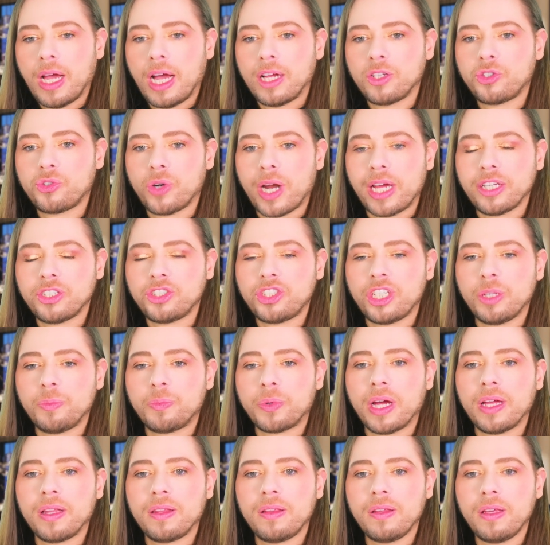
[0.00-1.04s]
A dry
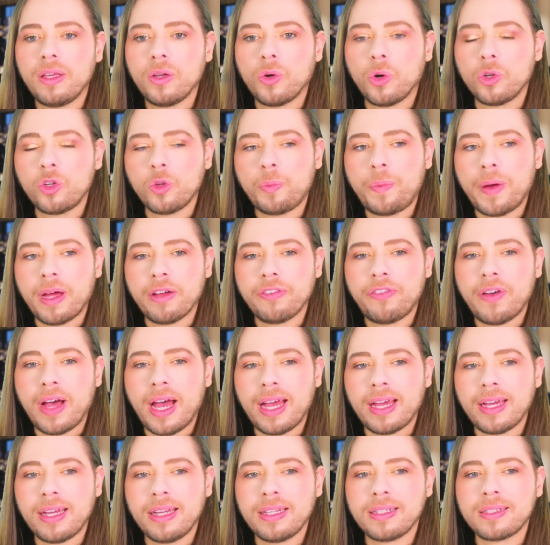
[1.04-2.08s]
chypre. The eau de
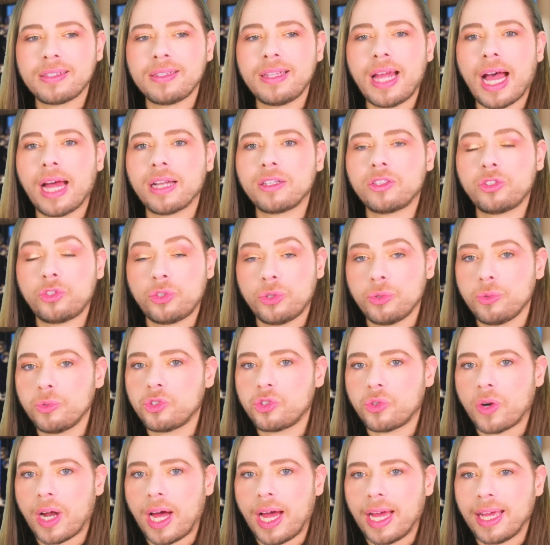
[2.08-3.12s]
parfum is not too
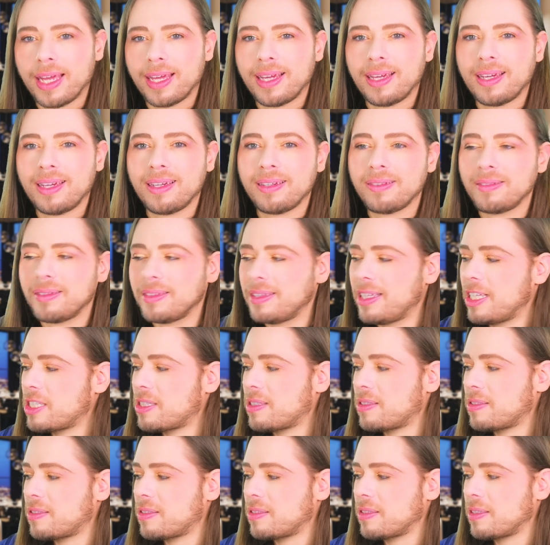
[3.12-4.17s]
dry. Eh,
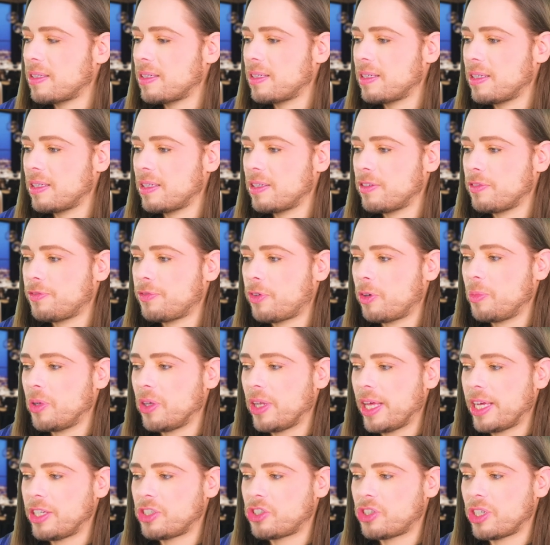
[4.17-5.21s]
this uh,
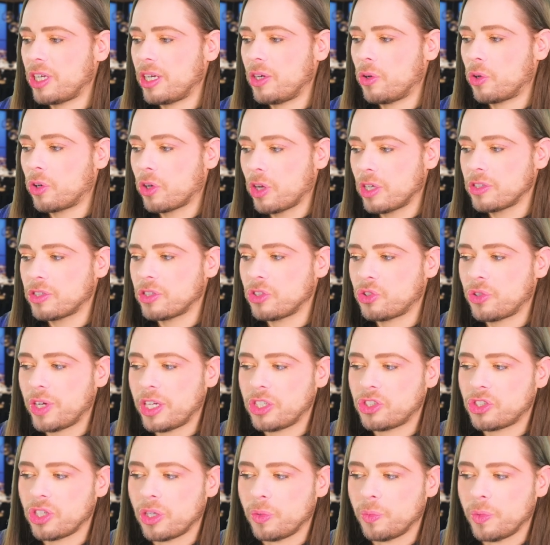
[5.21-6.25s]
formulation or
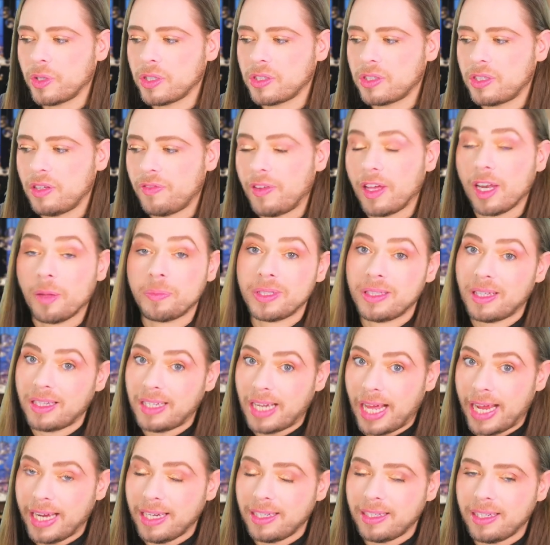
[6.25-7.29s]
concentration was developed in the
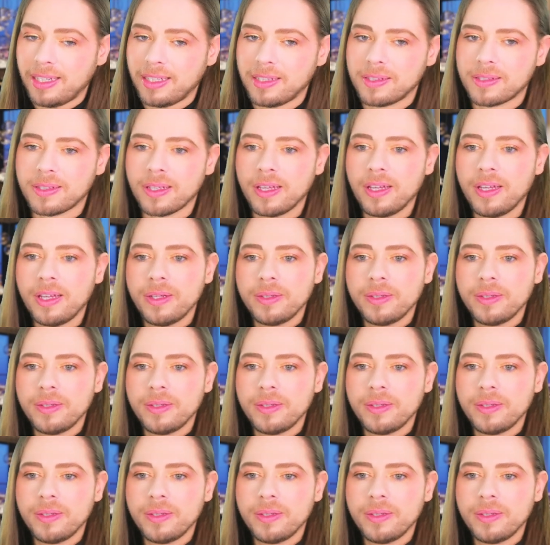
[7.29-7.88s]
90s.